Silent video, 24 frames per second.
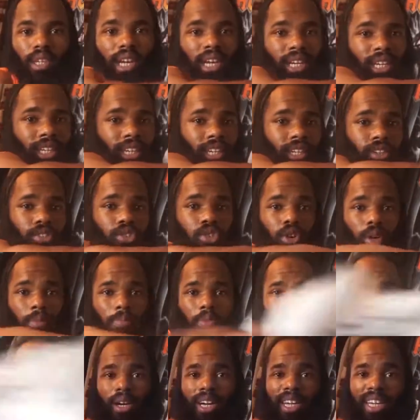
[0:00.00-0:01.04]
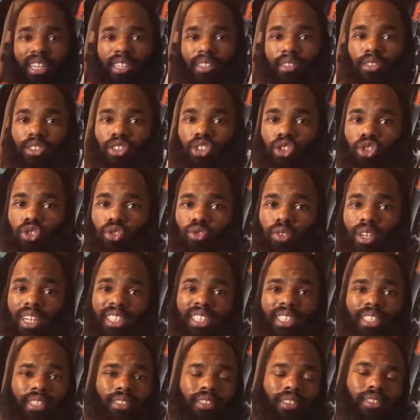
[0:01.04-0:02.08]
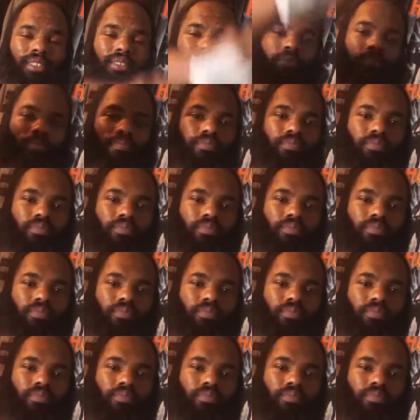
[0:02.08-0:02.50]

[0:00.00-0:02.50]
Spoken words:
I can incorporate stretches,